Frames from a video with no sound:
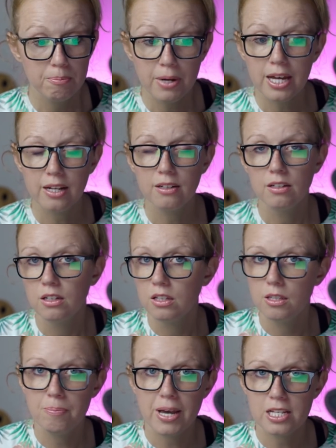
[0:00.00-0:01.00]
But
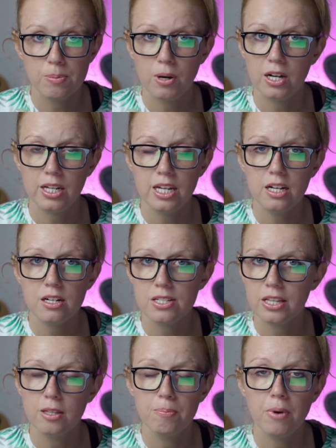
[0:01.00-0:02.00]
the best part here is
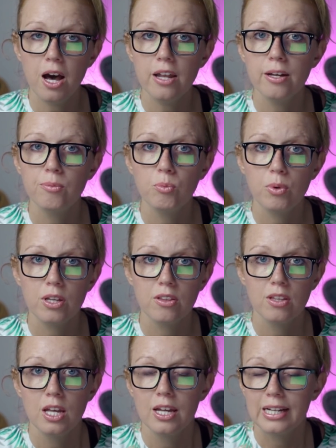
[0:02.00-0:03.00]
at the bottom
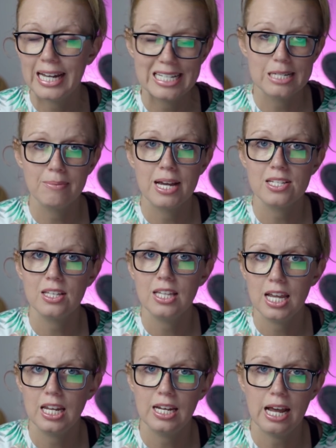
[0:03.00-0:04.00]
with customizing
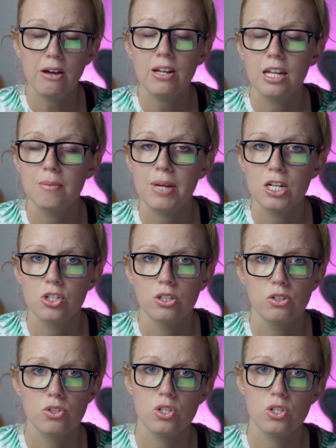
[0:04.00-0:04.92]
the in and out animation.